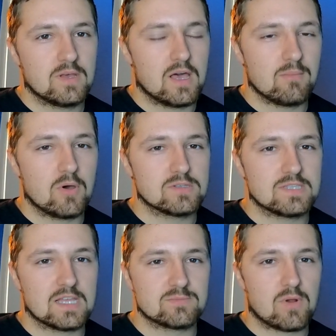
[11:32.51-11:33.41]
Most of
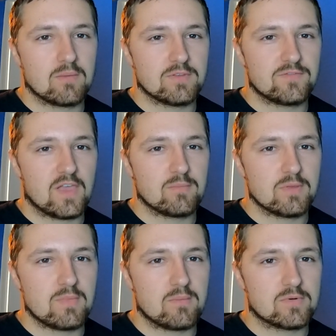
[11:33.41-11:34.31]
that's probably
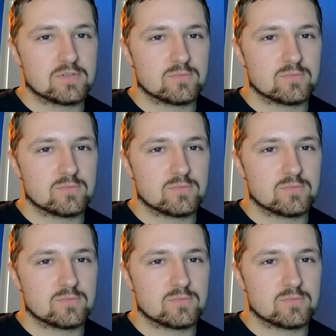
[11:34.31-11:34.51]
family members,